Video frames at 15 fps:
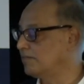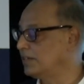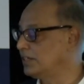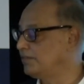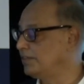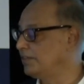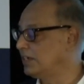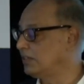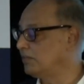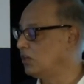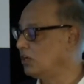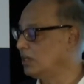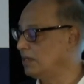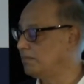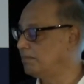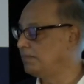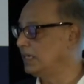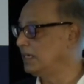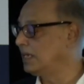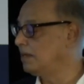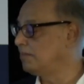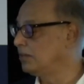which we were not
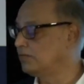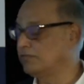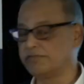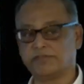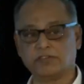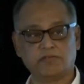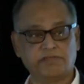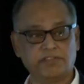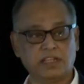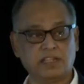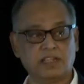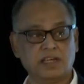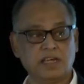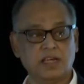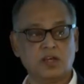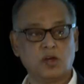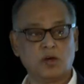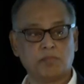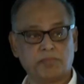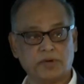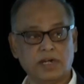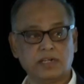being able to fulfill
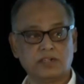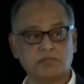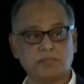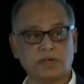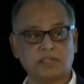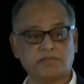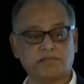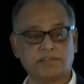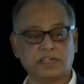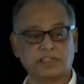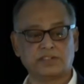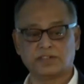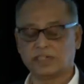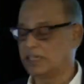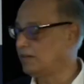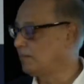prior to manufacturing.